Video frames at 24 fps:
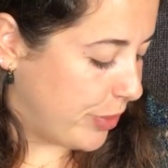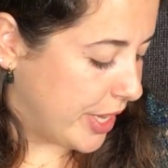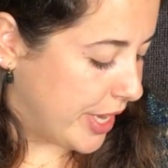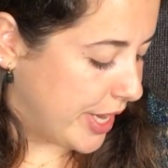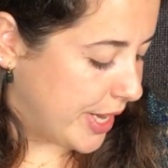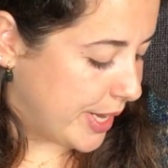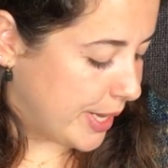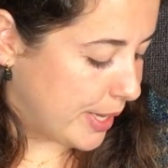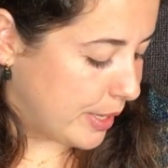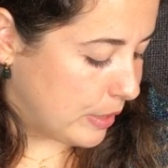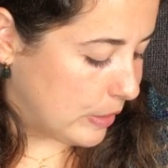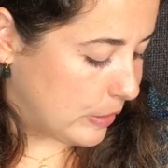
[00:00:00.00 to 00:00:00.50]

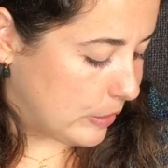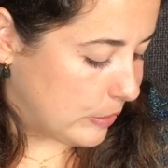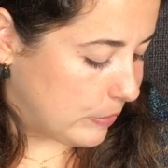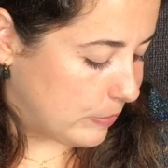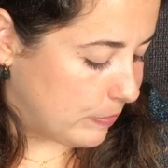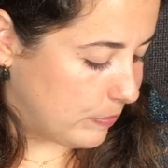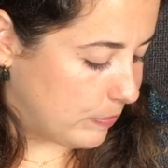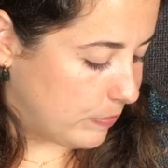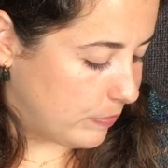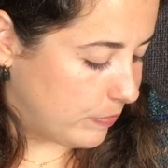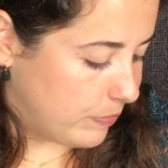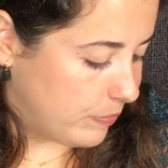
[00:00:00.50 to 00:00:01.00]

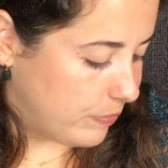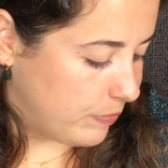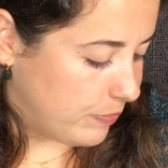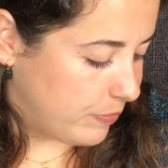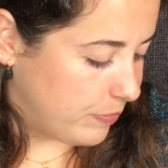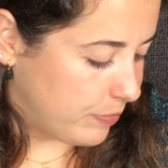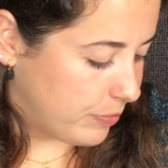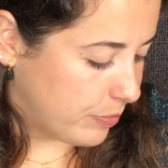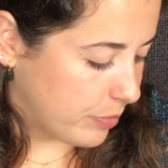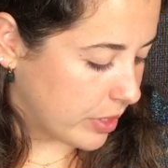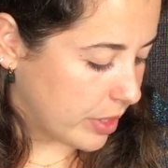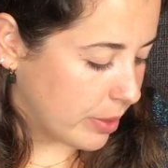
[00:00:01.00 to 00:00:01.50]

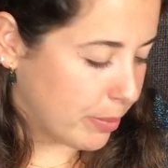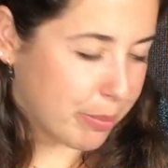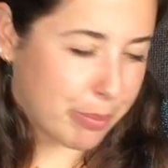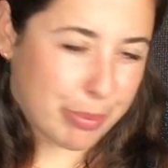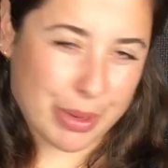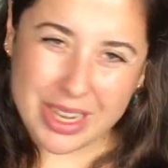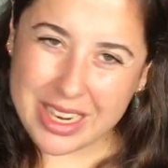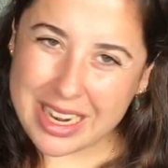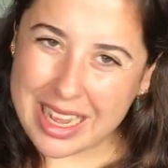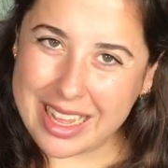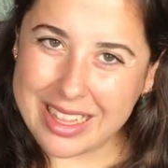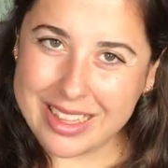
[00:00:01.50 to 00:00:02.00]

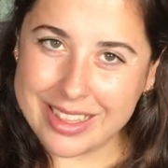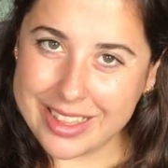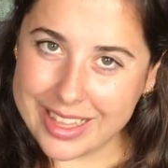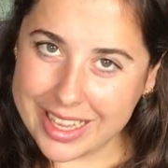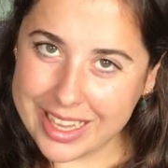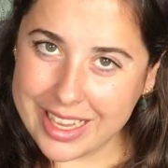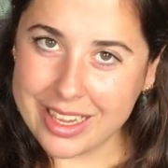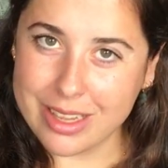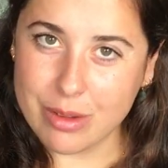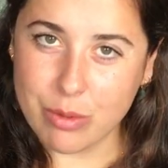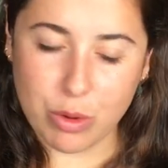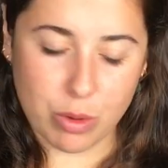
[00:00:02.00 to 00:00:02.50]
But I
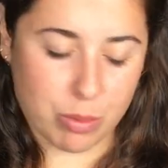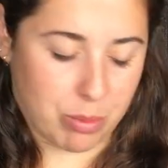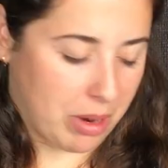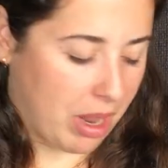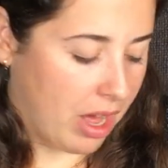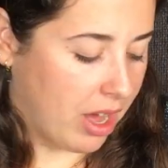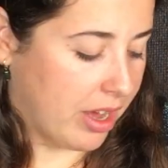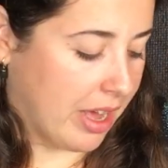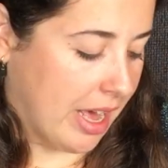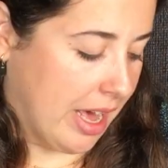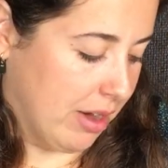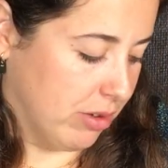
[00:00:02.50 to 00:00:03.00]
think it will
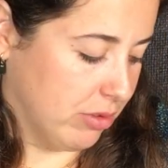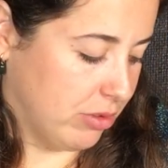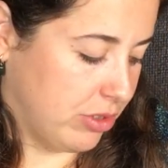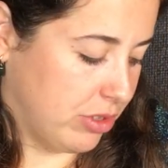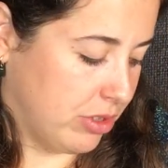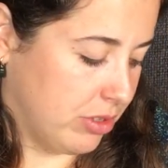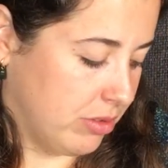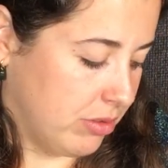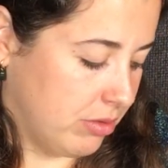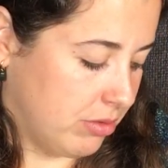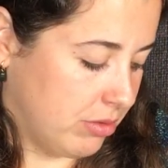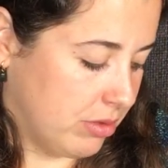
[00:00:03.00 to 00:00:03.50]
block out.
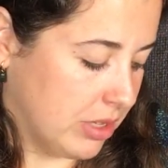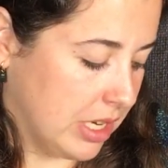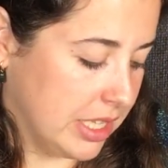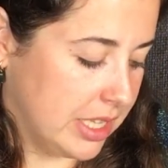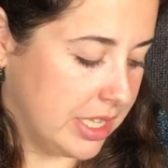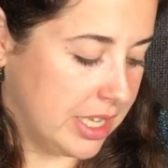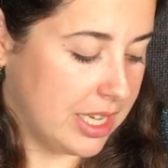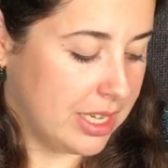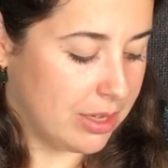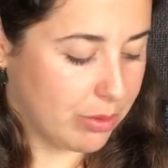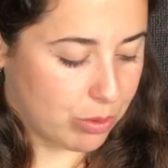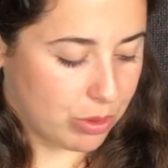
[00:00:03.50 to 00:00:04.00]
I
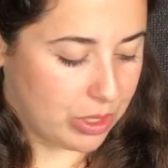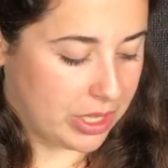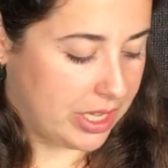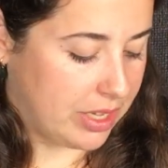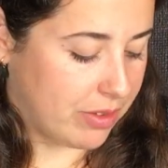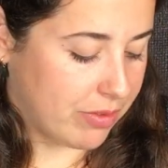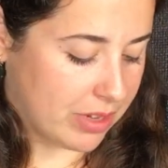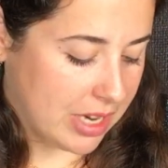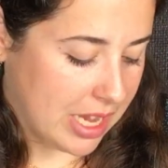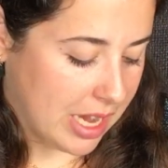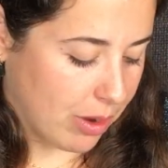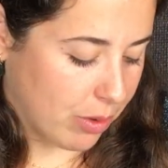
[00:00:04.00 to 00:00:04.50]
think it will
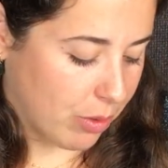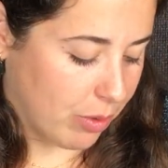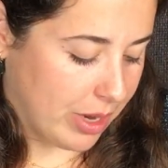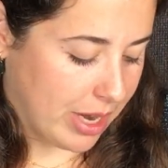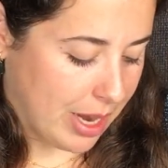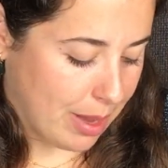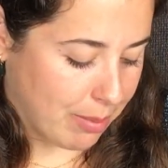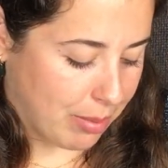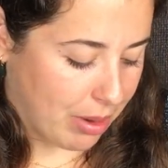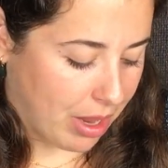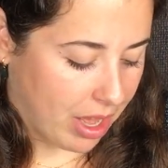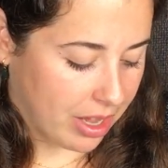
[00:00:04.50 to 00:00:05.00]
even out when
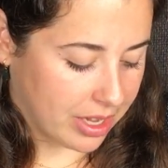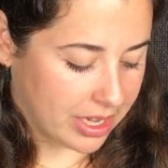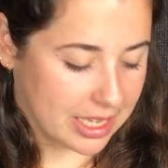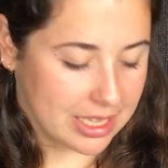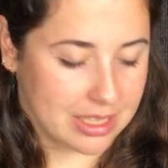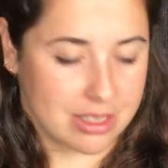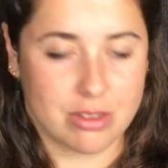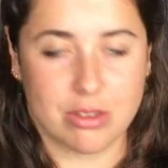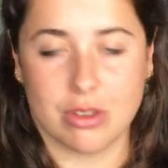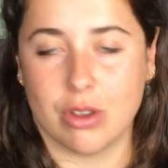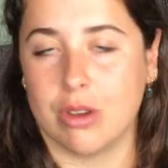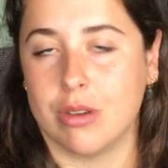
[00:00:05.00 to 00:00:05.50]
I block
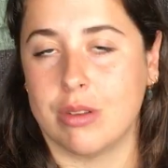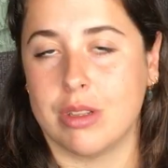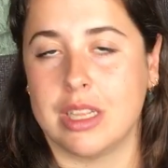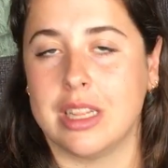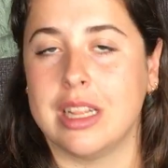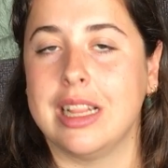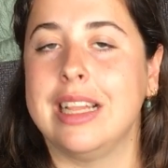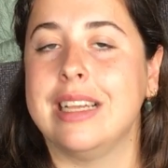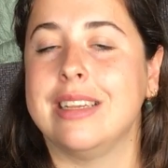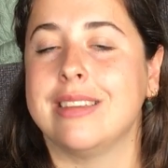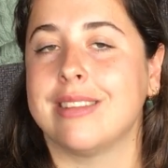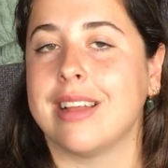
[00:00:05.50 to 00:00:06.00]
it, so
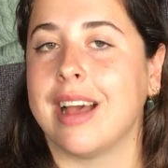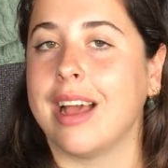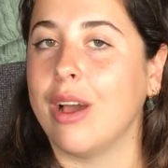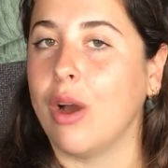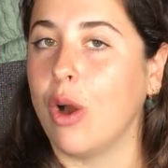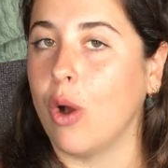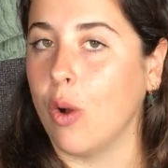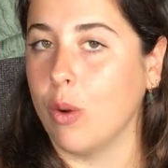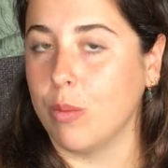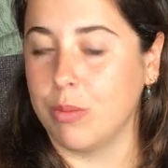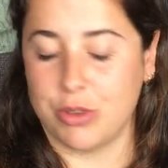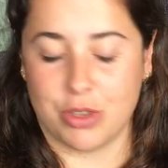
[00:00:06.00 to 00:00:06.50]
at least I
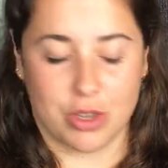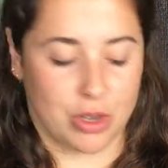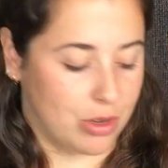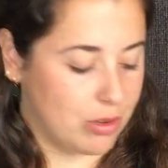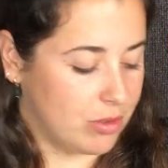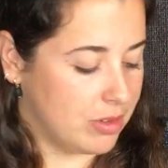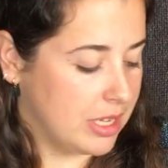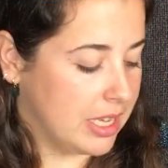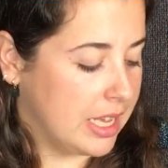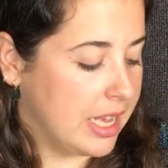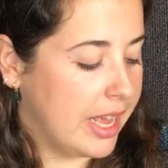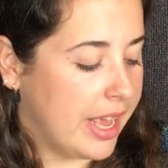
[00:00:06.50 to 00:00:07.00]
hope
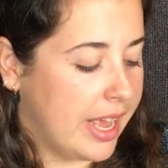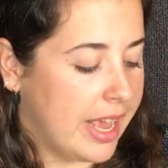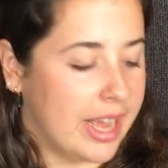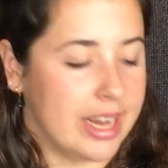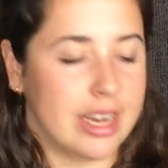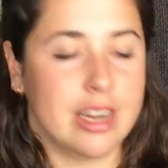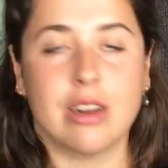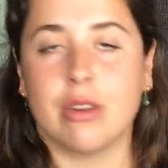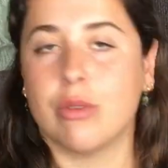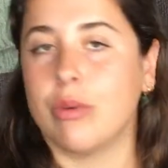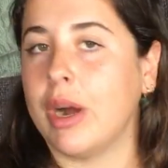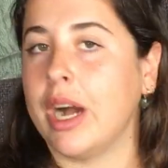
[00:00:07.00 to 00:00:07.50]
so.
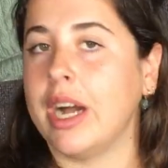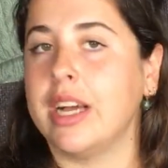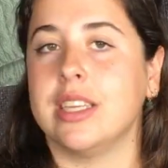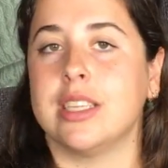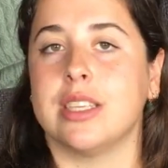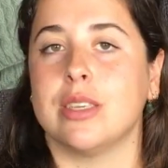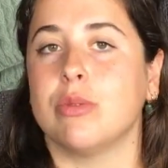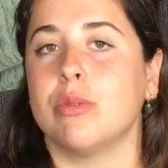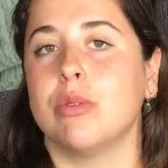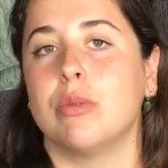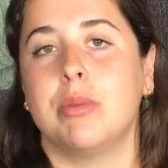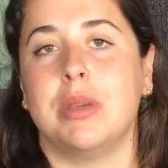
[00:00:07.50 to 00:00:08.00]
And
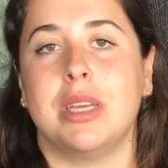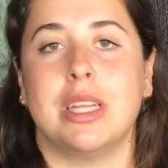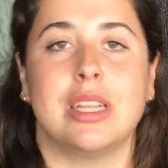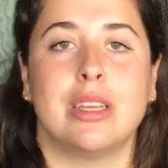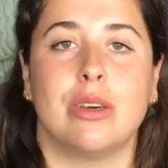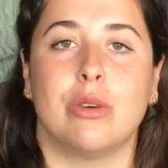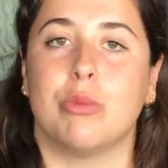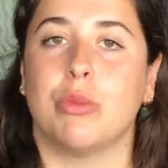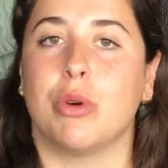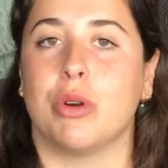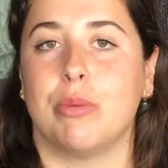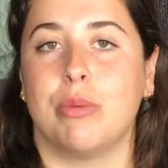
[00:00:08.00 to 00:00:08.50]
otherwise it will be a
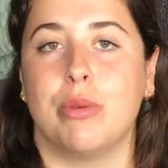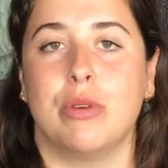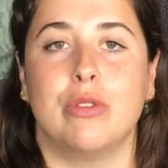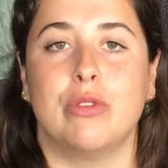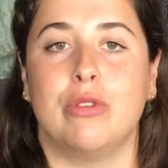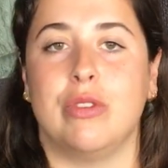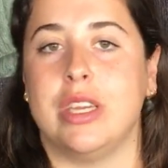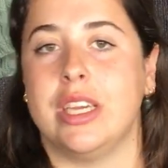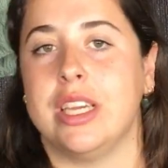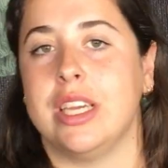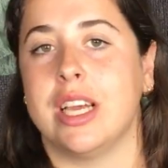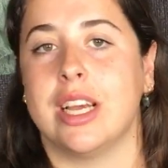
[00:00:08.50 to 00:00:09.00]
little more
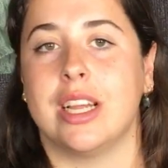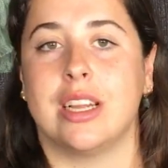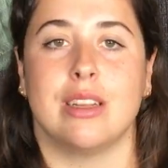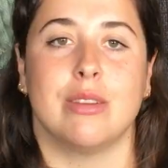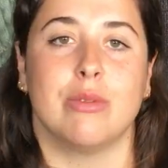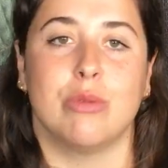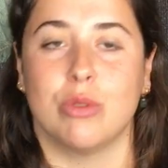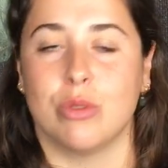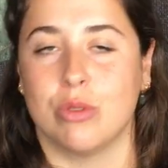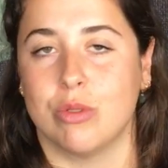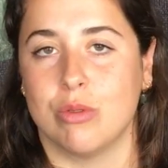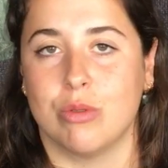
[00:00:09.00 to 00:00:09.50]
poofy and
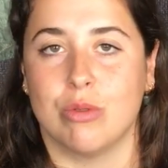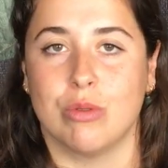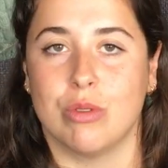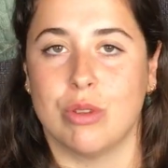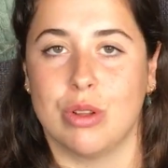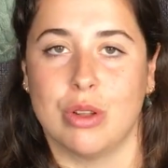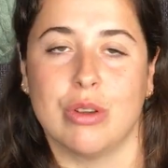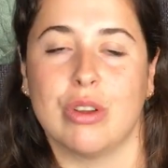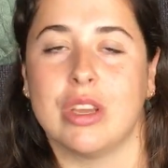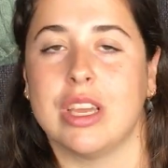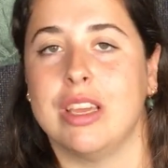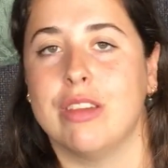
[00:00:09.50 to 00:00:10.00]
it will
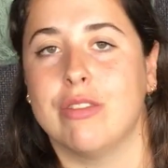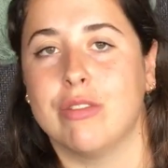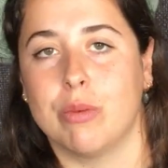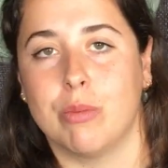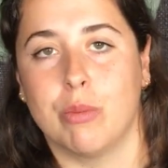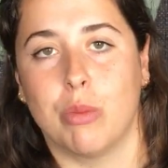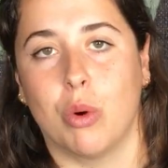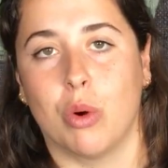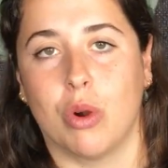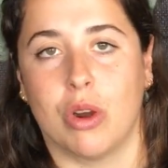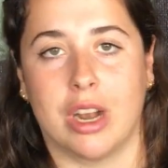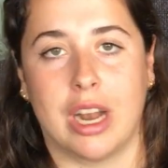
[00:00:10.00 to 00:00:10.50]
look even
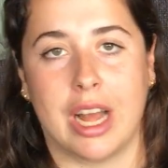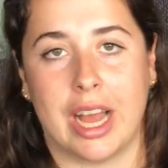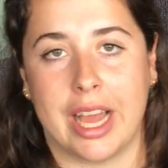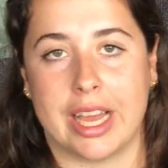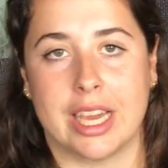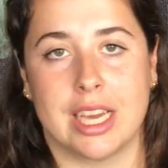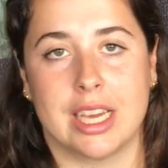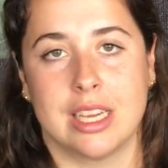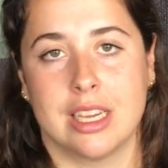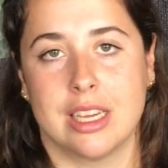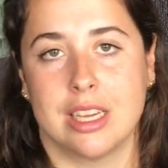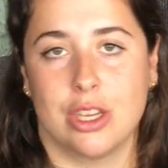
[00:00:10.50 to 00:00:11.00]
more
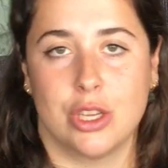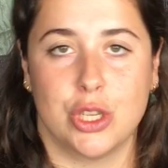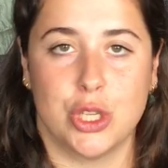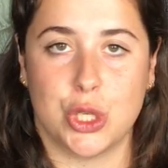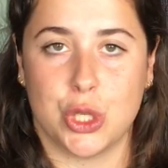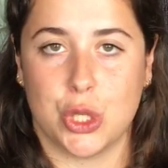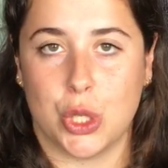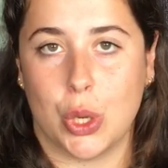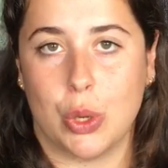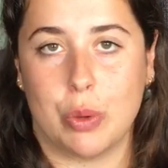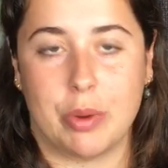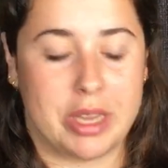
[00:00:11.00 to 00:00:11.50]
like
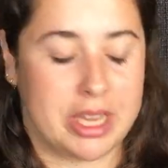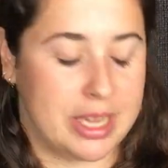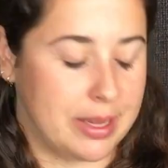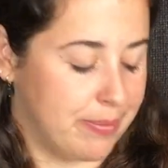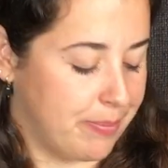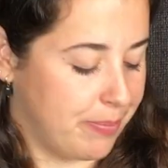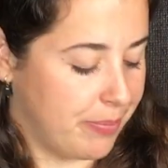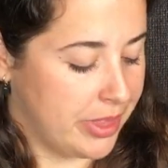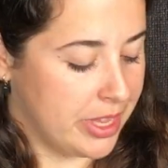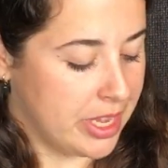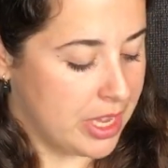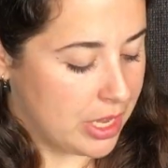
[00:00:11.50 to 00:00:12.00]
snowy
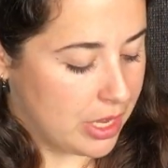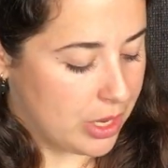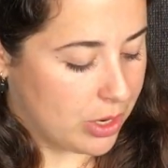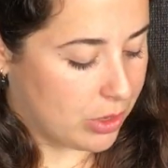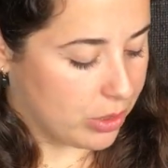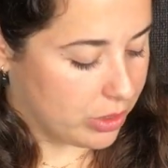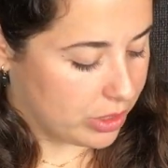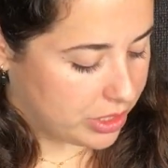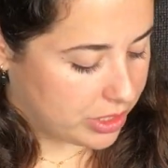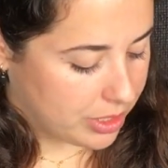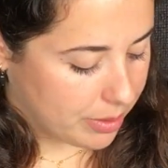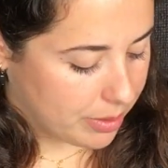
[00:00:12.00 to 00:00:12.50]

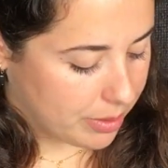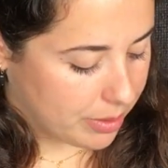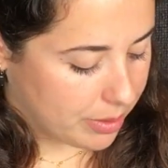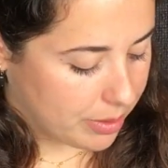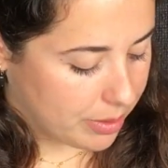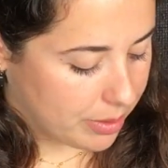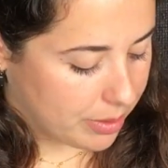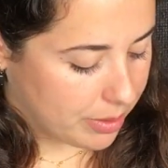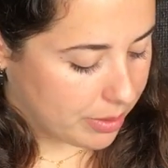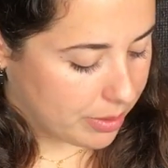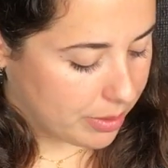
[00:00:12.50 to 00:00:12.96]
or something.